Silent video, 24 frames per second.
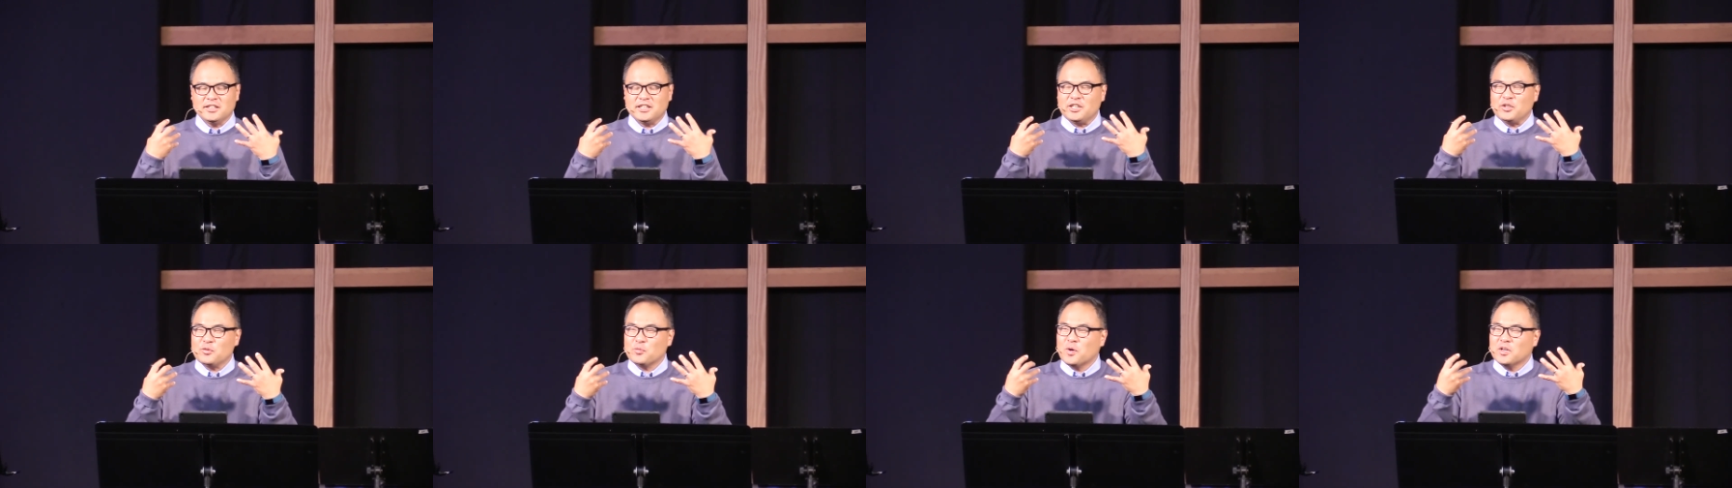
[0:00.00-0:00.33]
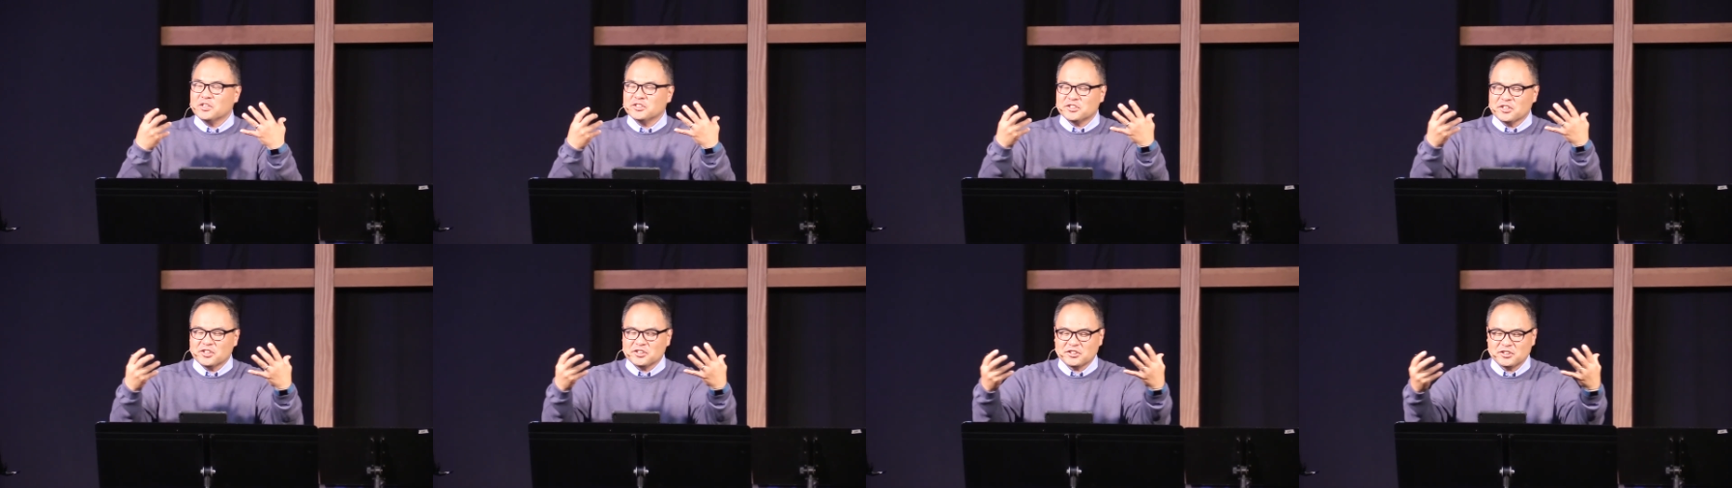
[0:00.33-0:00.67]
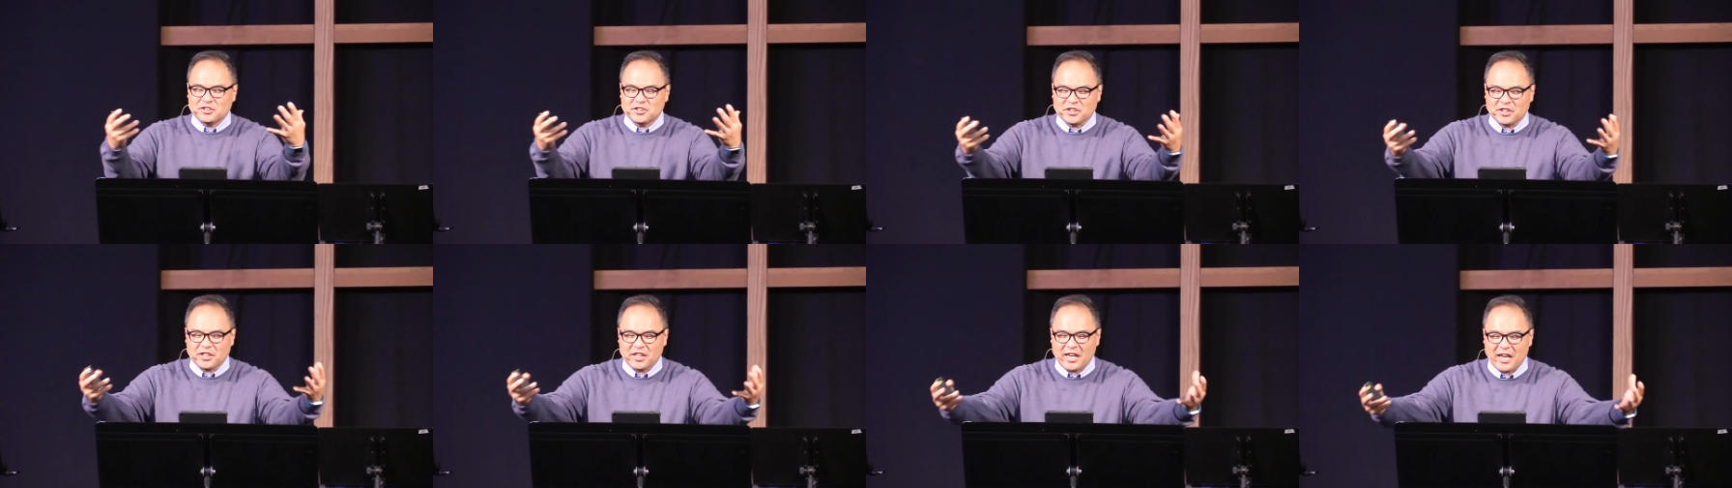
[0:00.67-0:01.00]
He wants us
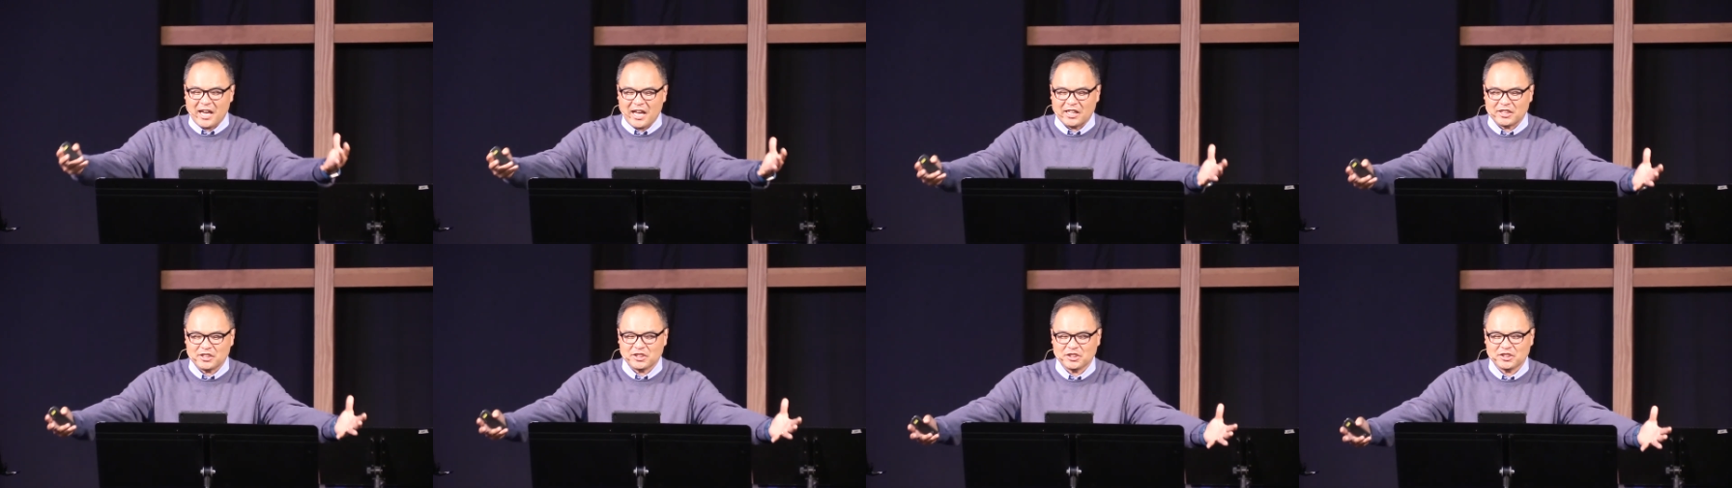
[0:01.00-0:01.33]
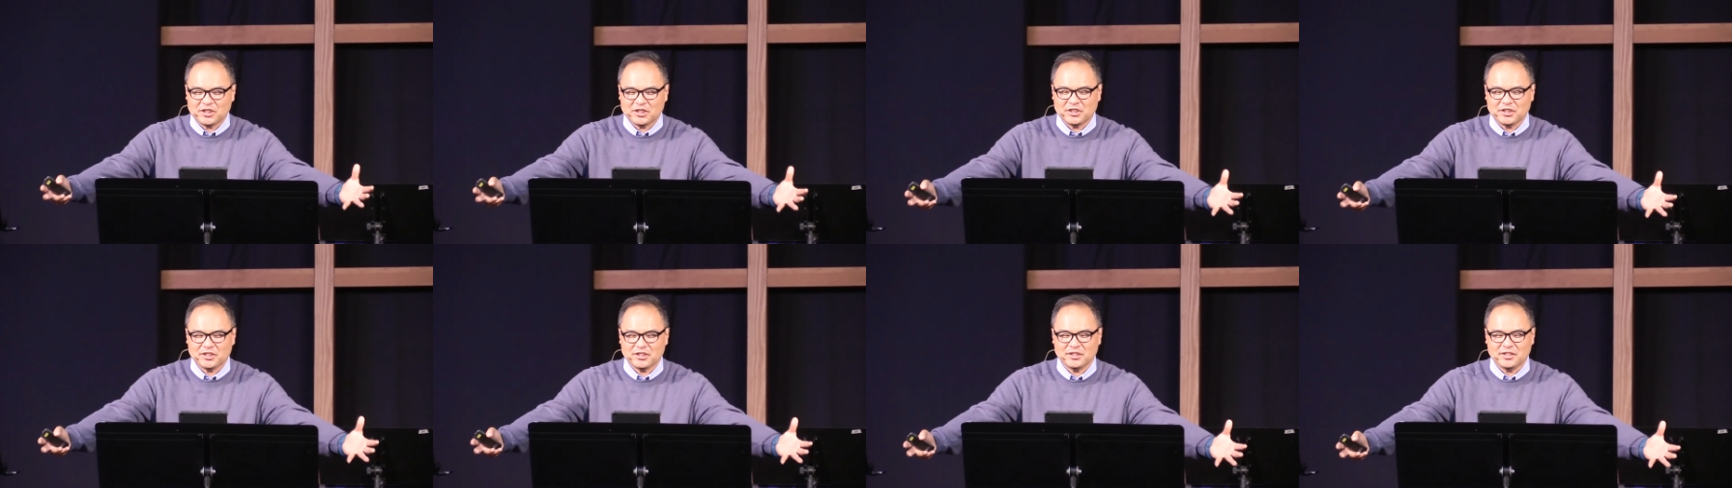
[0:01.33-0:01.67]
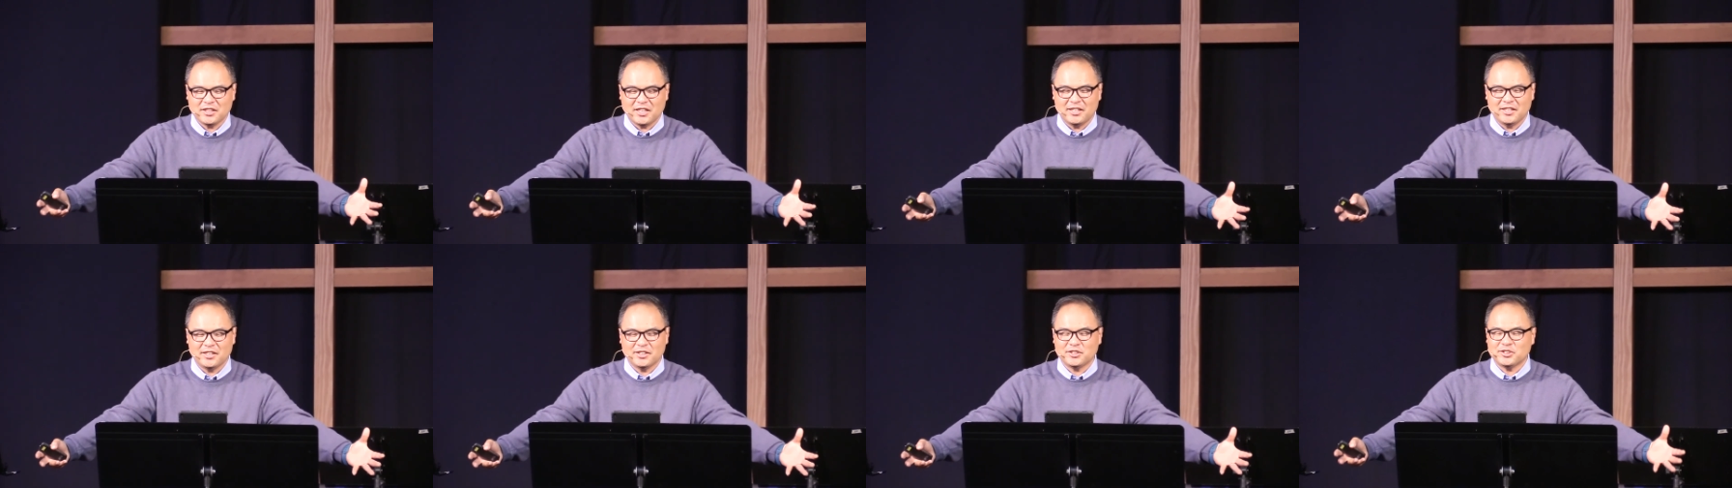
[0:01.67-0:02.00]
to catch,
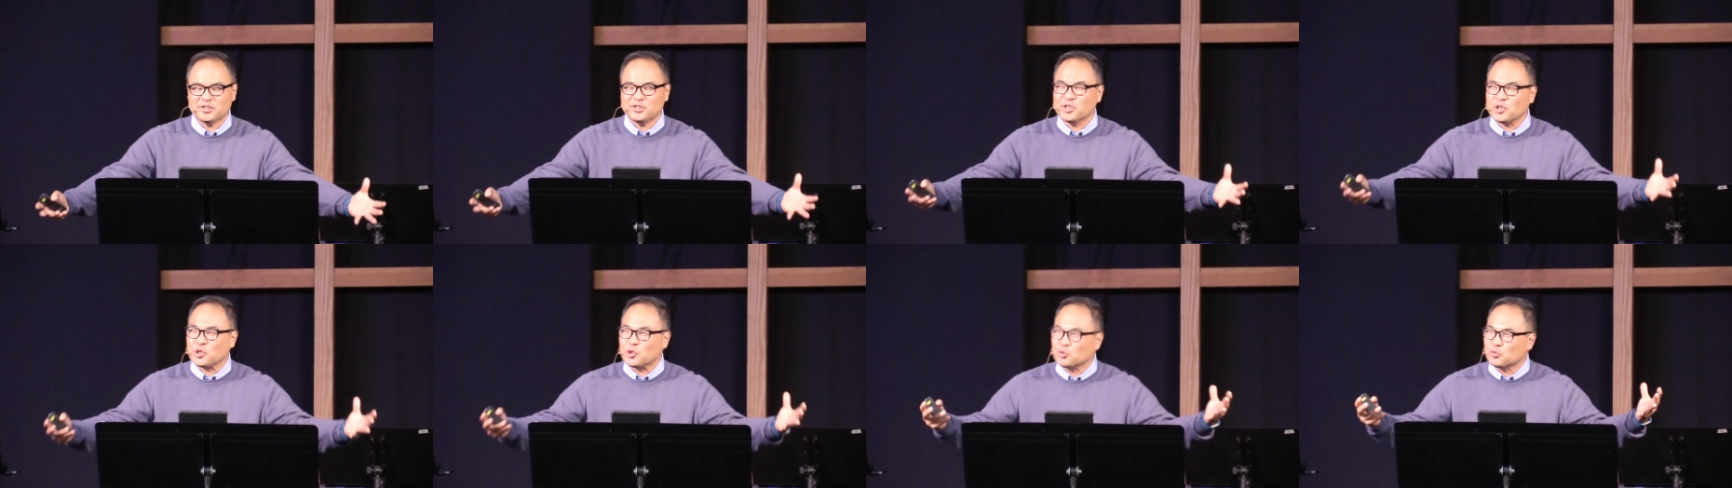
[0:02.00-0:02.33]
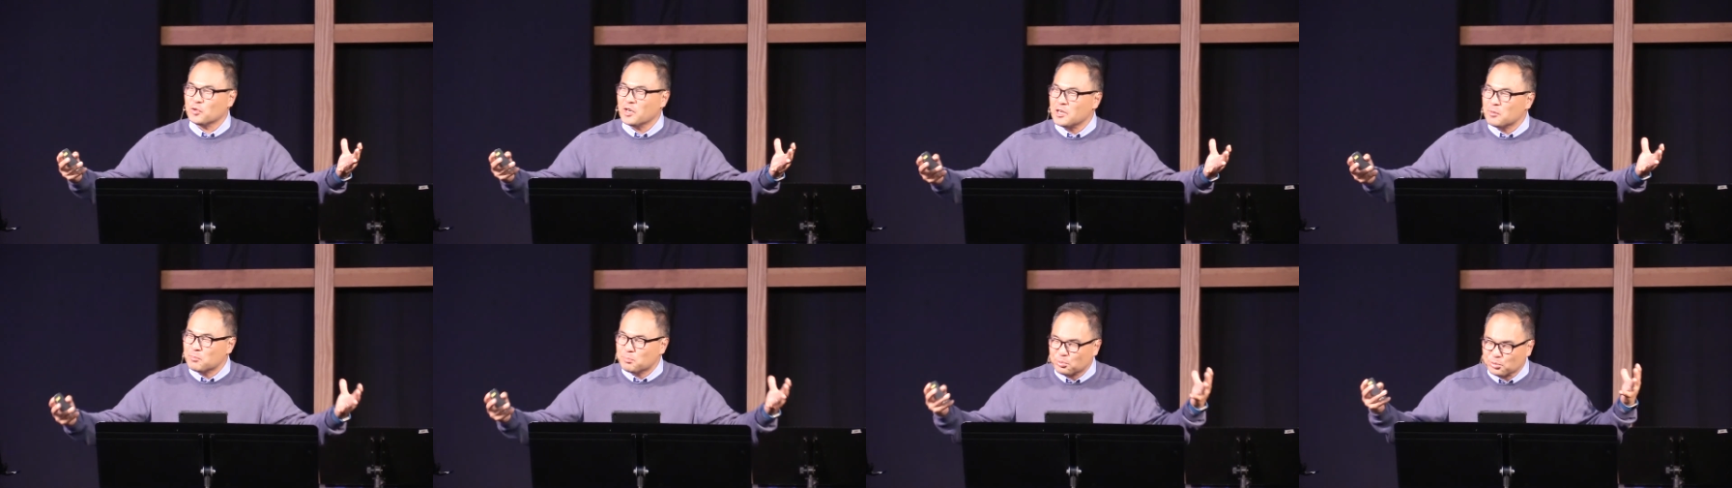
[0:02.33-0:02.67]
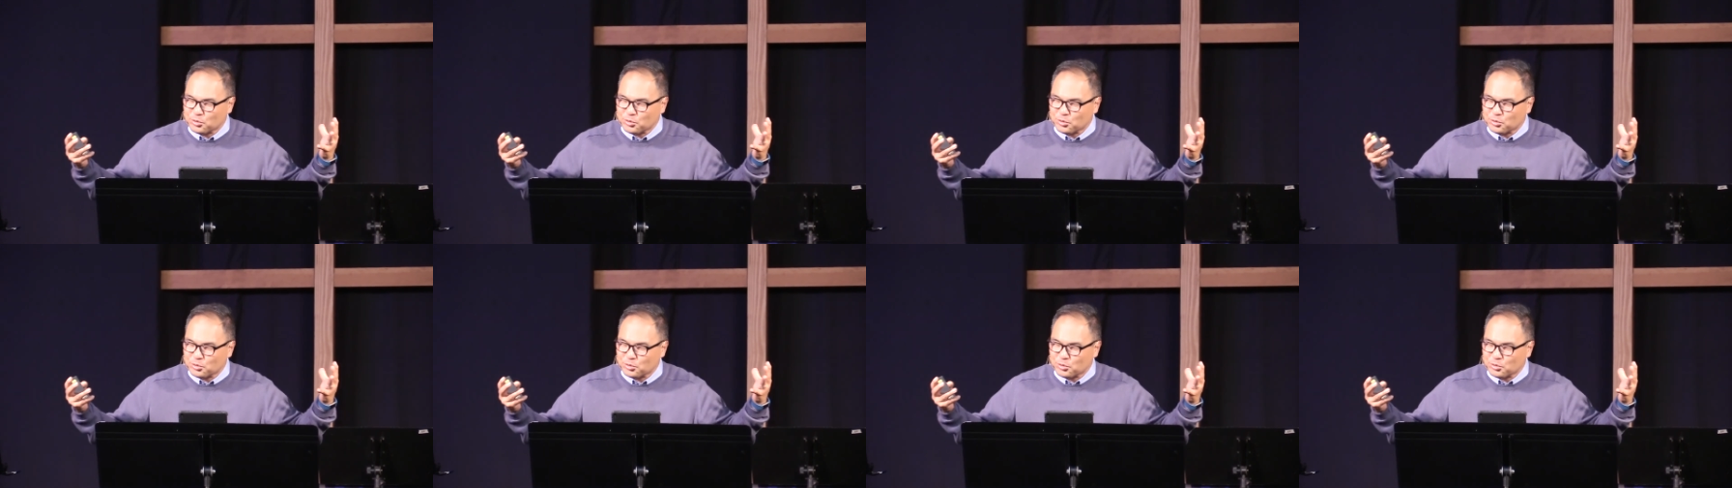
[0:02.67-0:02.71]
and it's the great